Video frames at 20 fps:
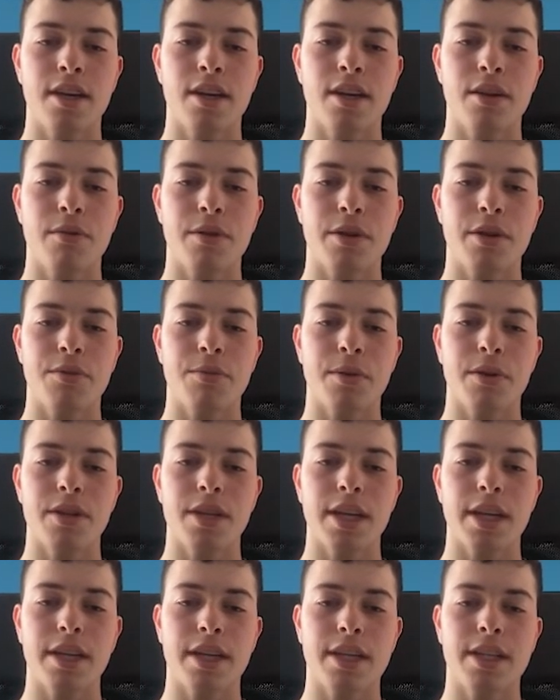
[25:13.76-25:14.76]
which was
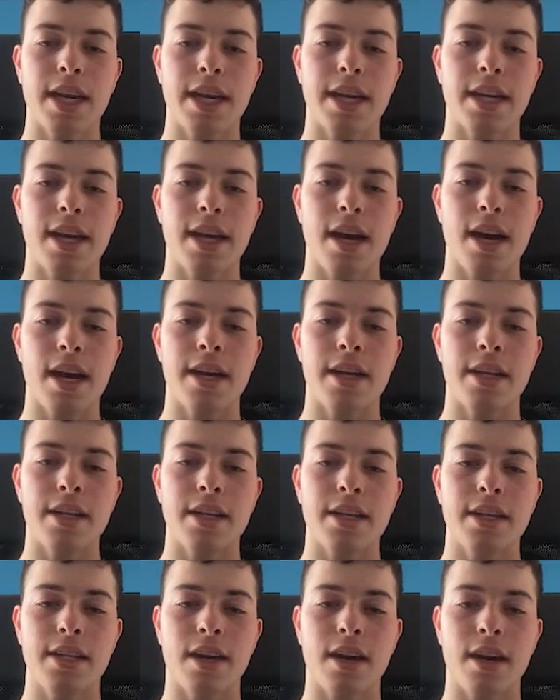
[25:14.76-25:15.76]
like the second
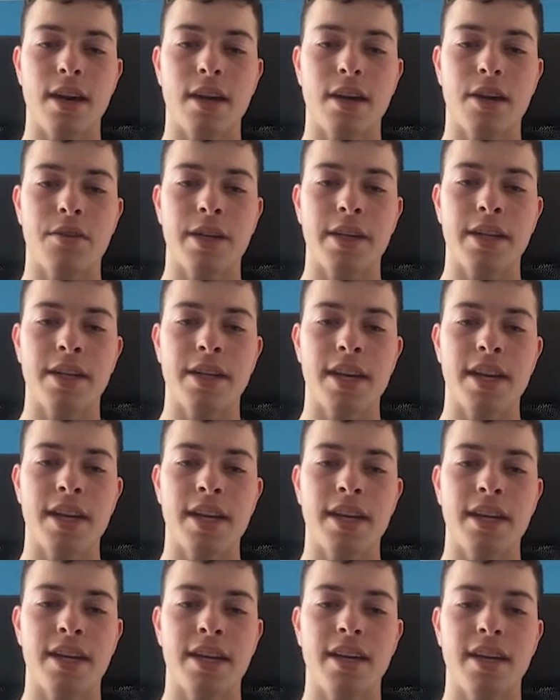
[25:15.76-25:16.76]
highest green
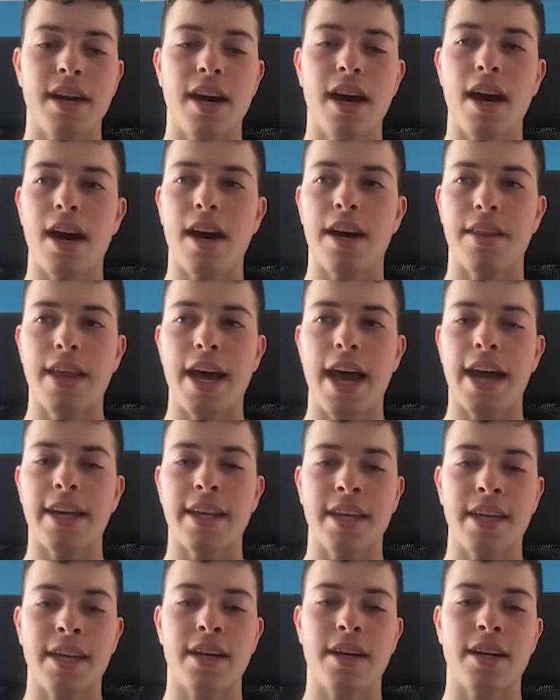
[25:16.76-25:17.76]
day that
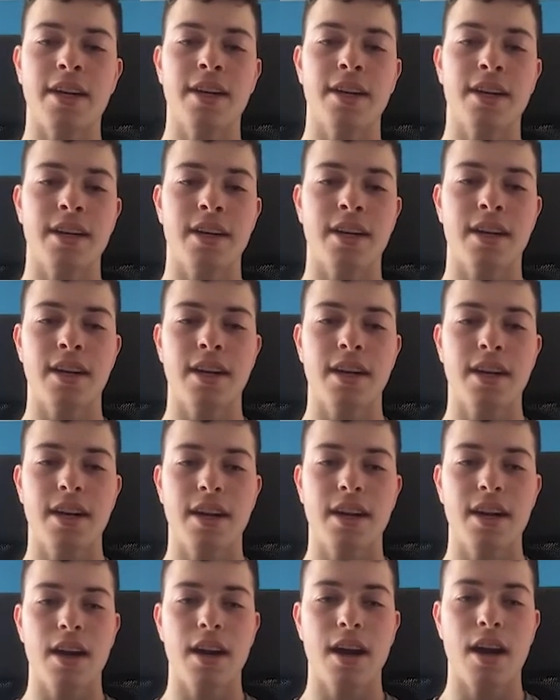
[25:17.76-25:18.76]
year.
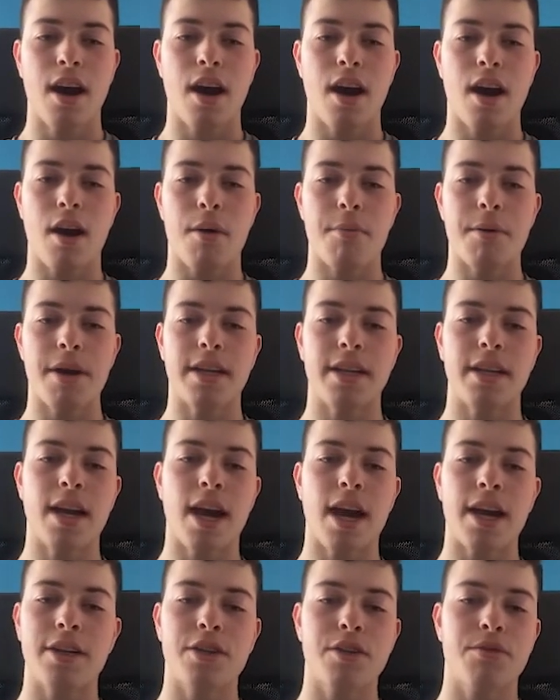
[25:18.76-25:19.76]
And
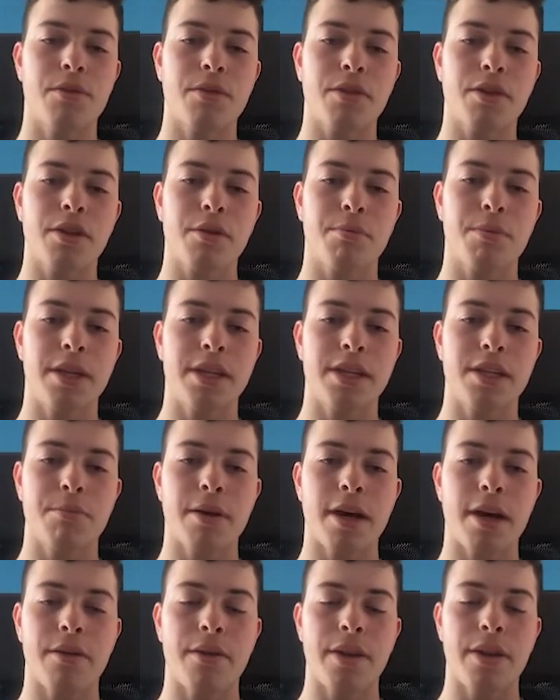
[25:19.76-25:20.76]
I just wrote a little piece
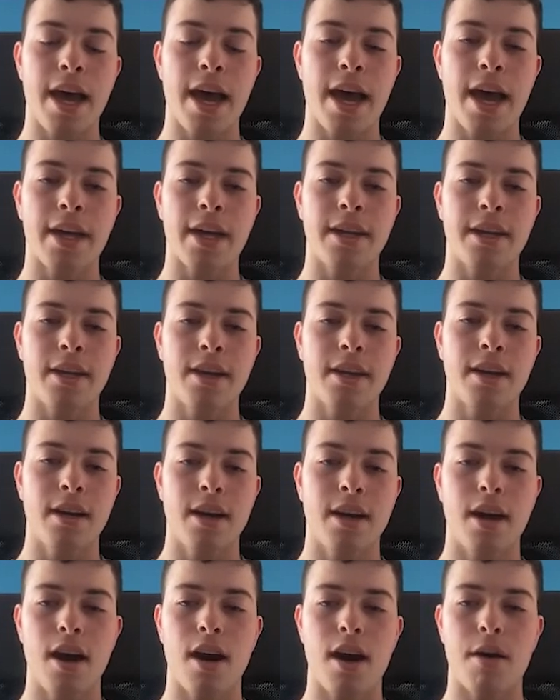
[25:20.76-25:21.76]
about that,
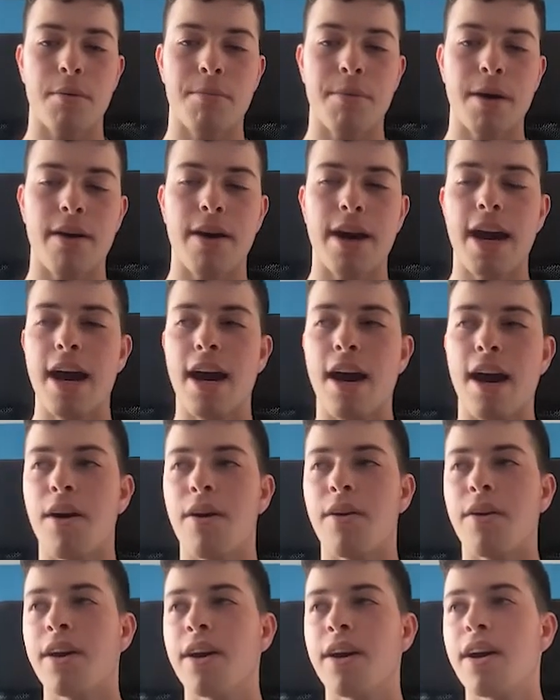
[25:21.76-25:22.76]
about how,